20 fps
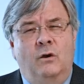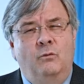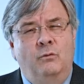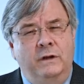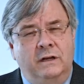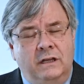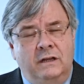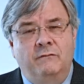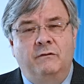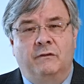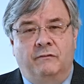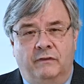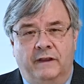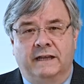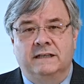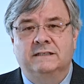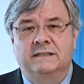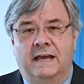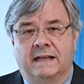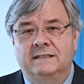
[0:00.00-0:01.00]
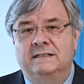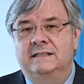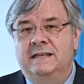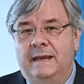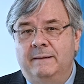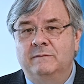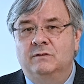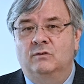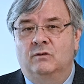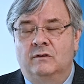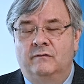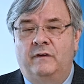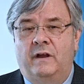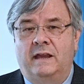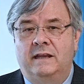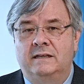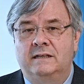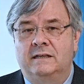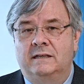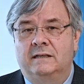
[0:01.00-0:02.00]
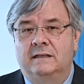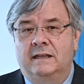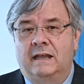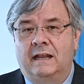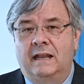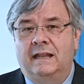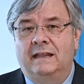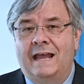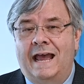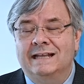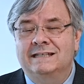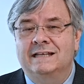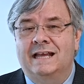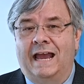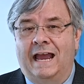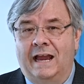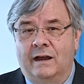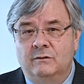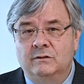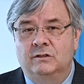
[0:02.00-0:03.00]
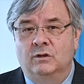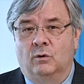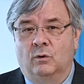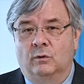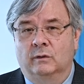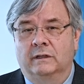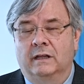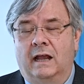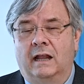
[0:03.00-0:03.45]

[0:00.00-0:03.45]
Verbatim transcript: really reflects that same sort of idea that that's a household.